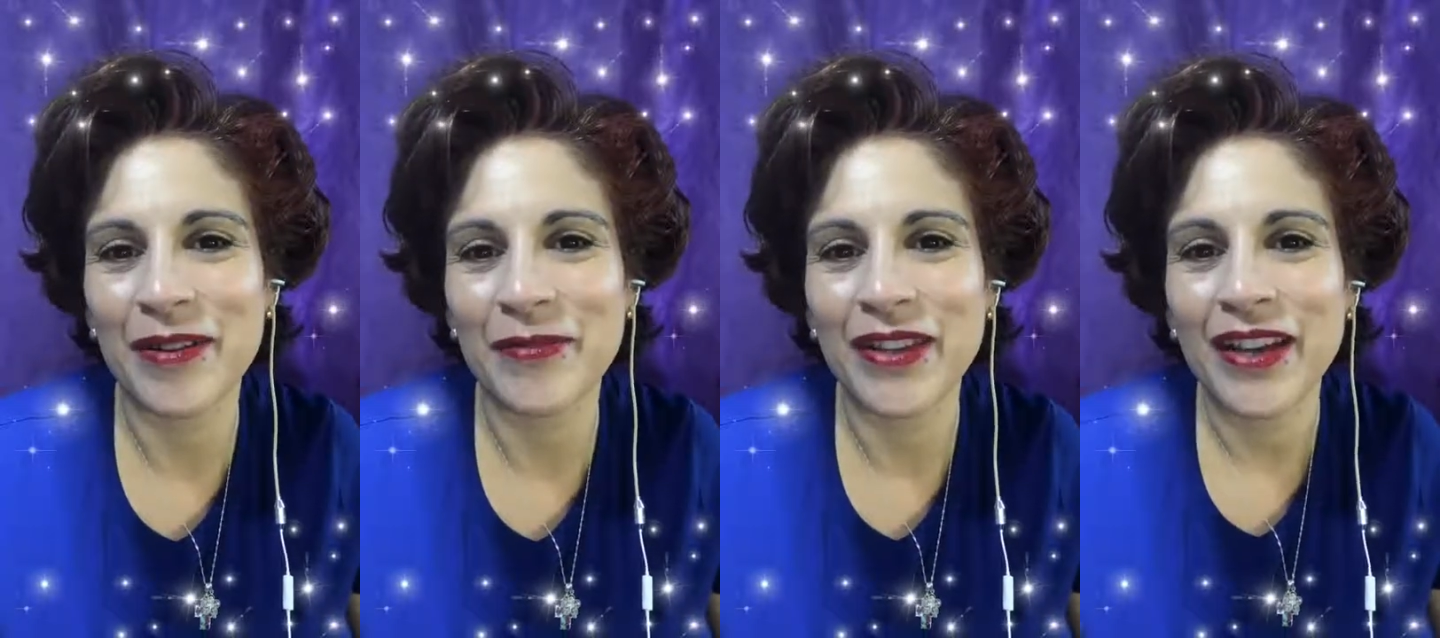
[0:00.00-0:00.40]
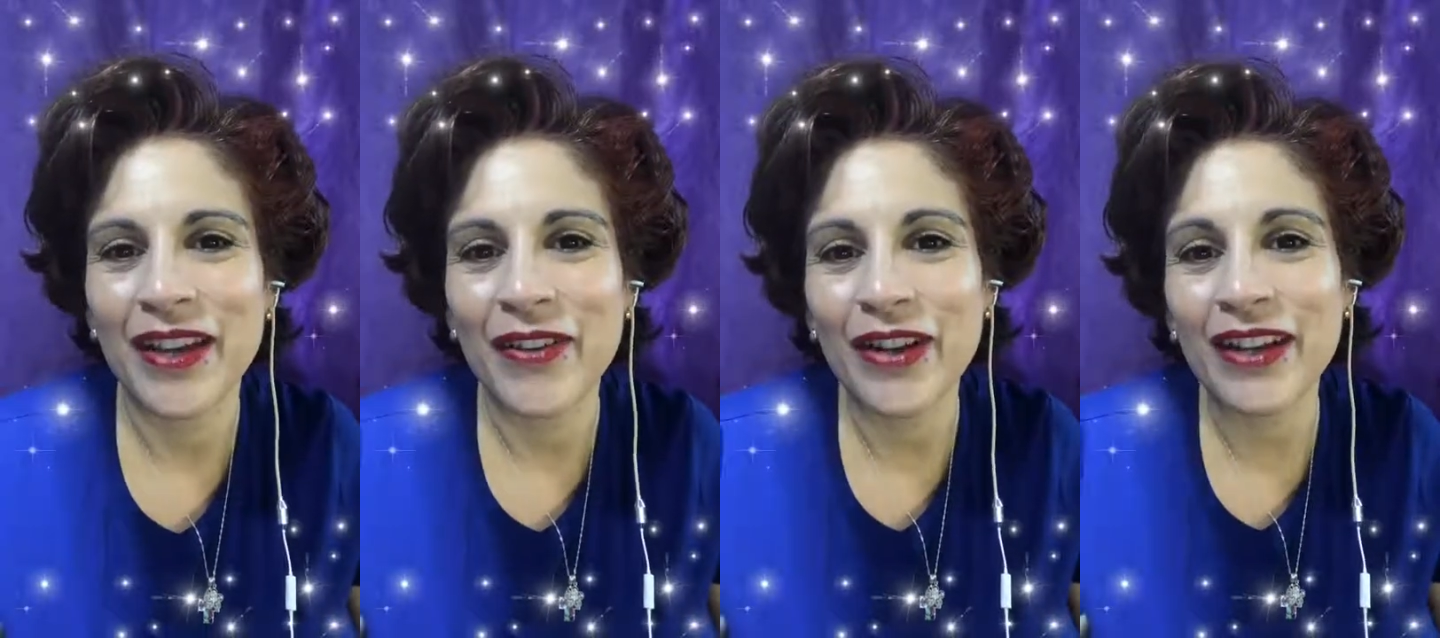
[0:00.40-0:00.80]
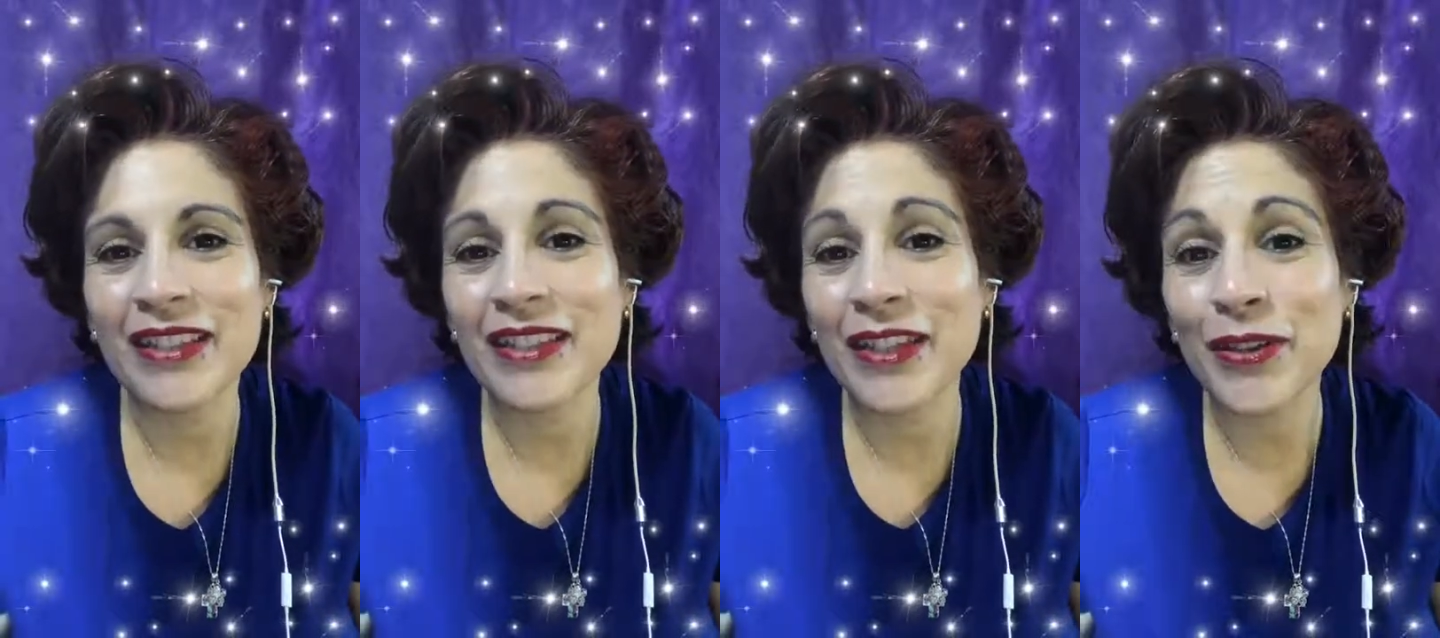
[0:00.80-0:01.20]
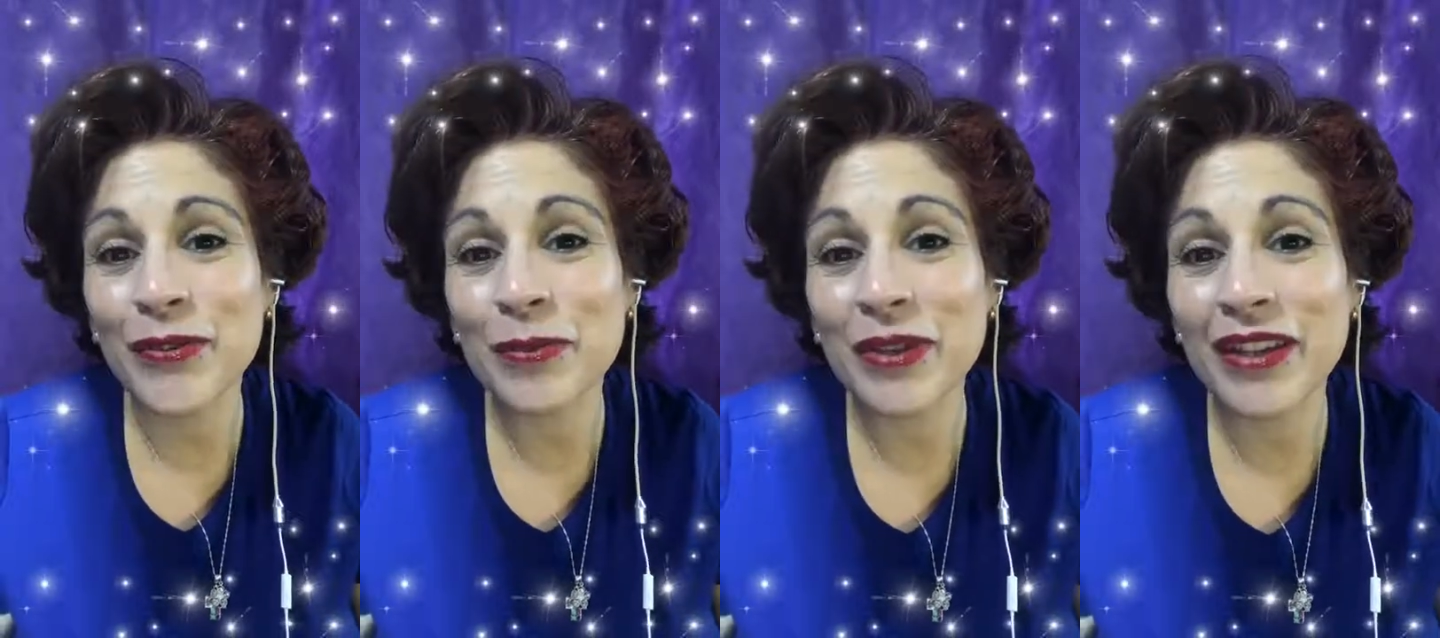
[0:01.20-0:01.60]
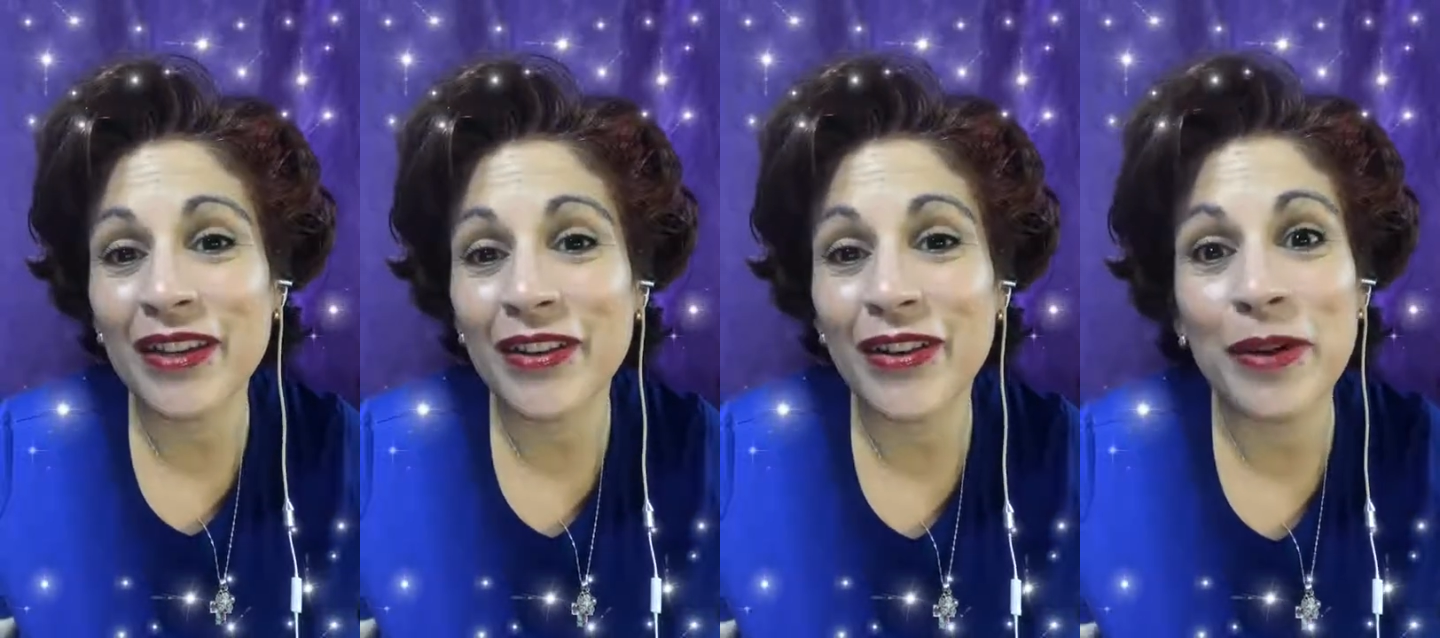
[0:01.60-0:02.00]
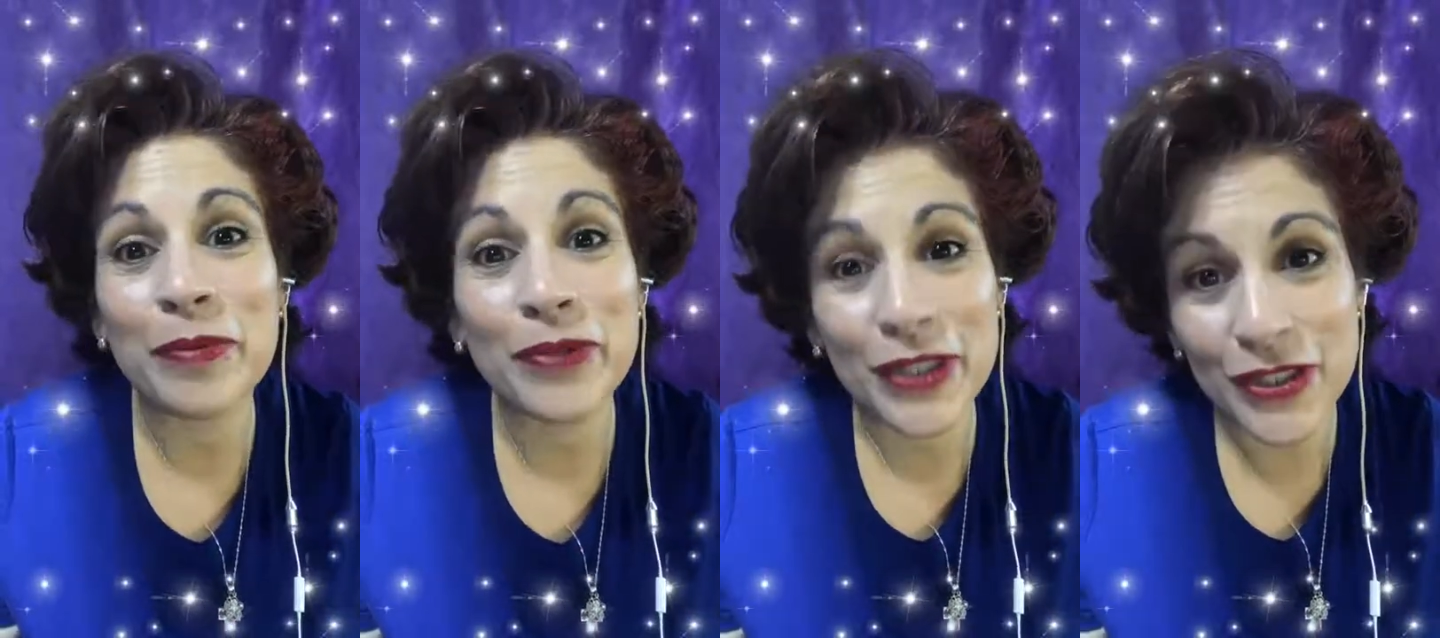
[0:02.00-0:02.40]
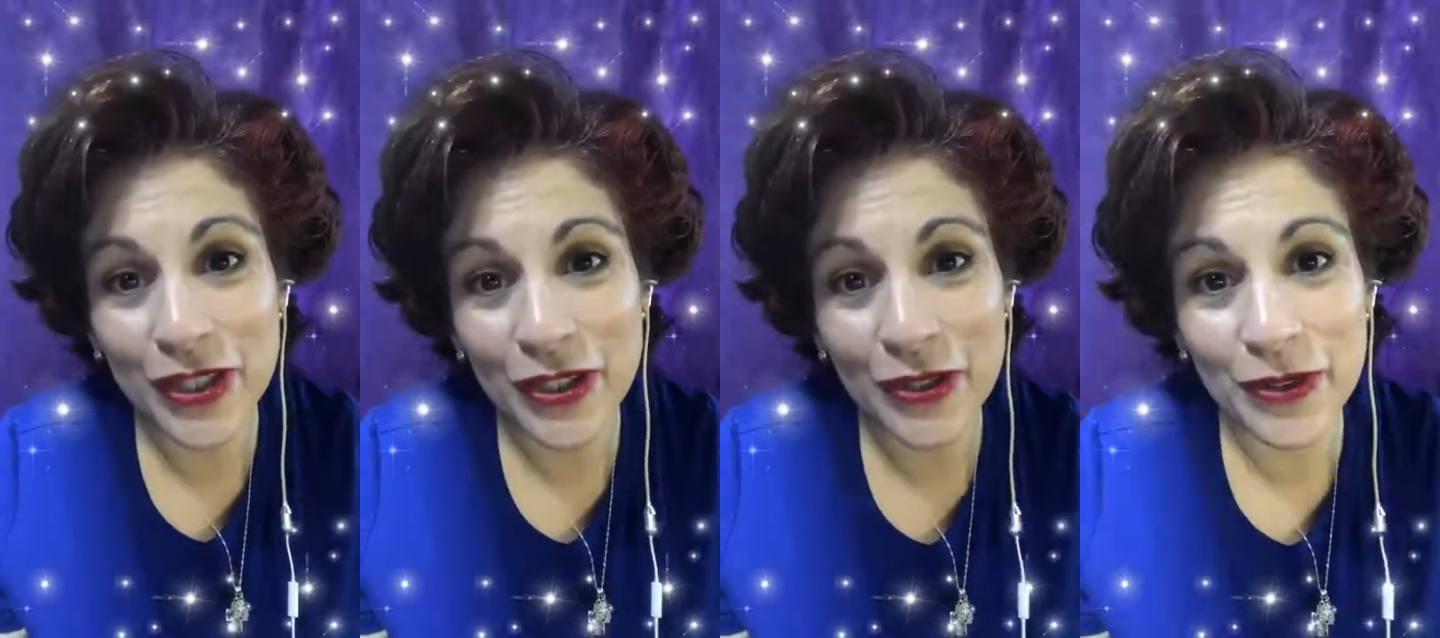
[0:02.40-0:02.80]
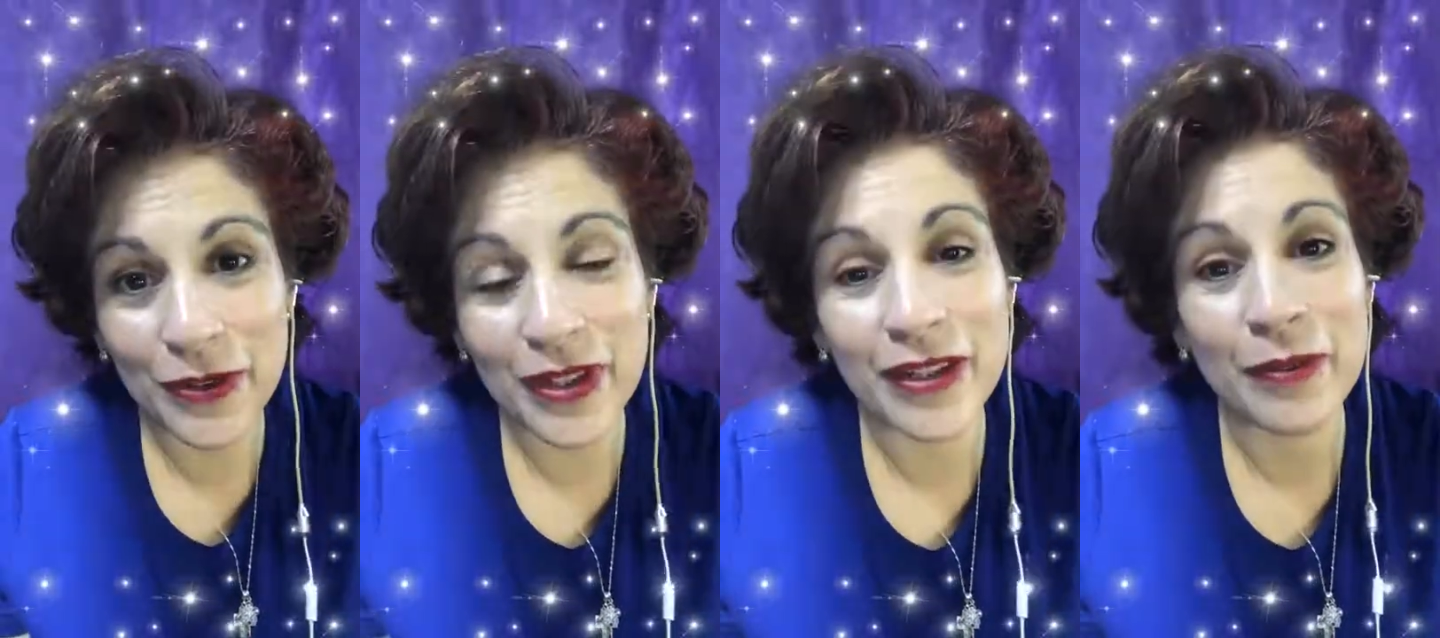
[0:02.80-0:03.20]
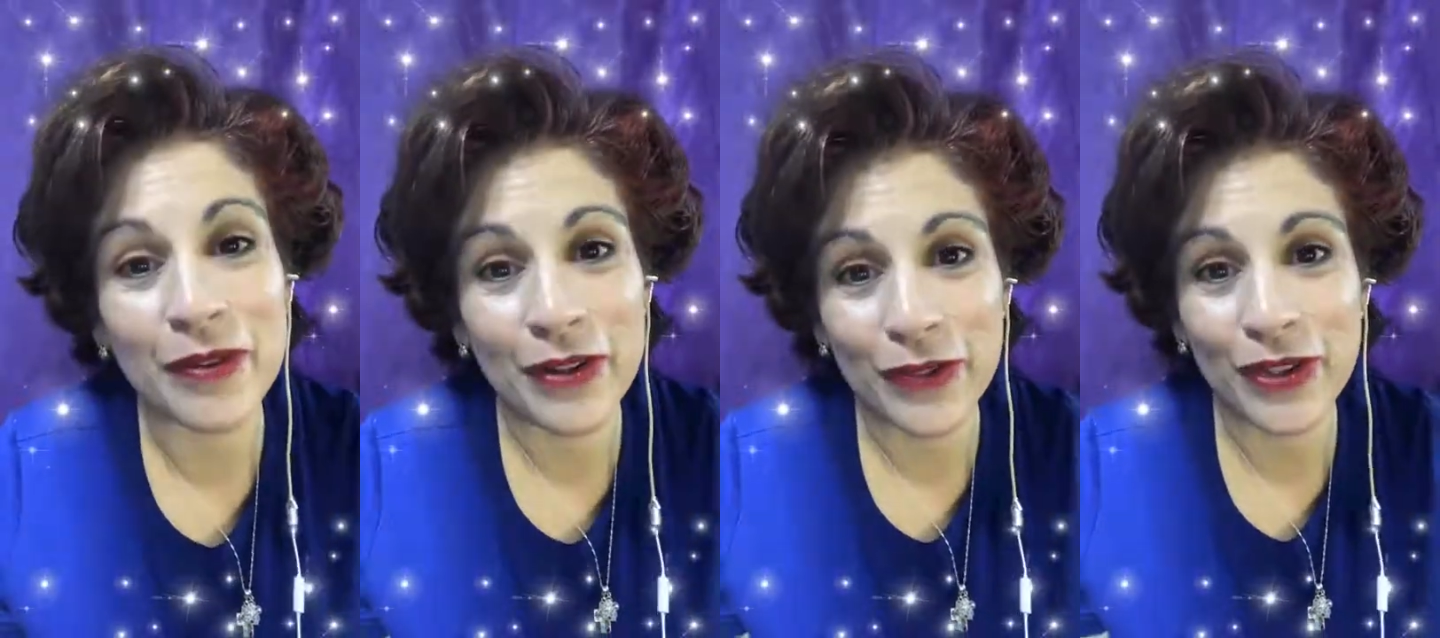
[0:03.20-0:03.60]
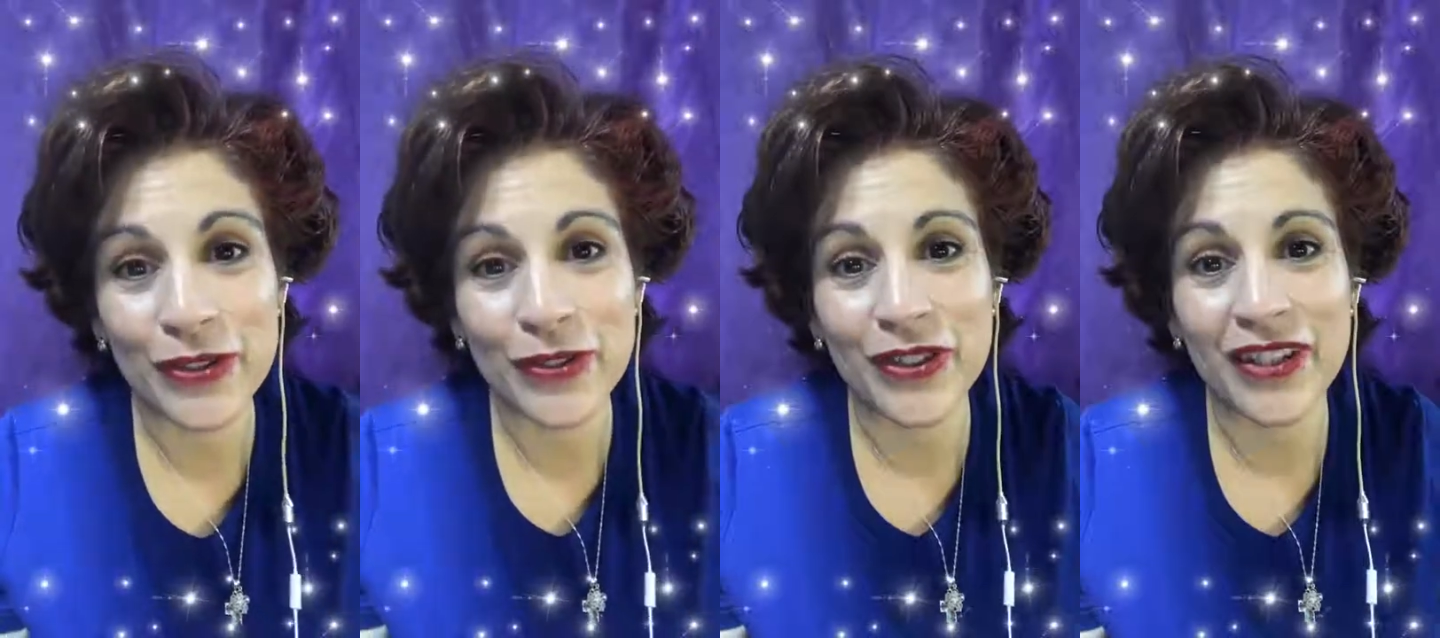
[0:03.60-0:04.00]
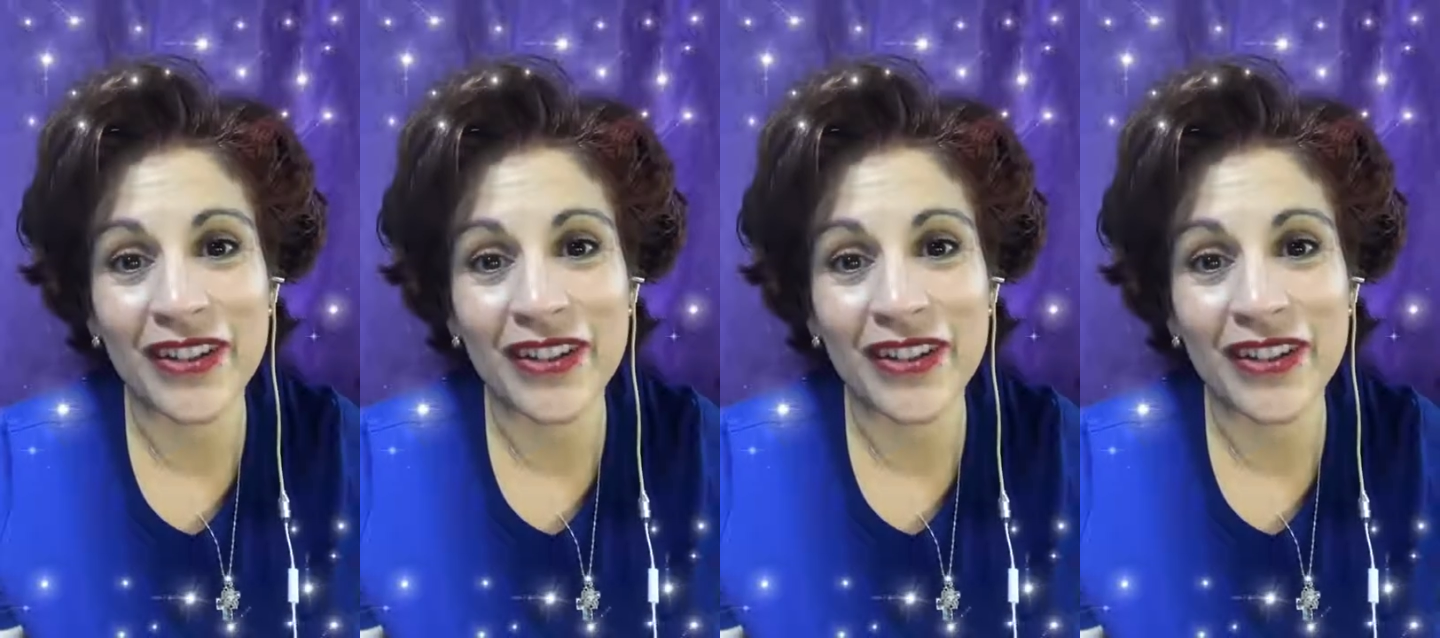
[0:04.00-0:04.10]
All right, guys, thank you for being here. I appreciate you, and I'm grateful that you're here.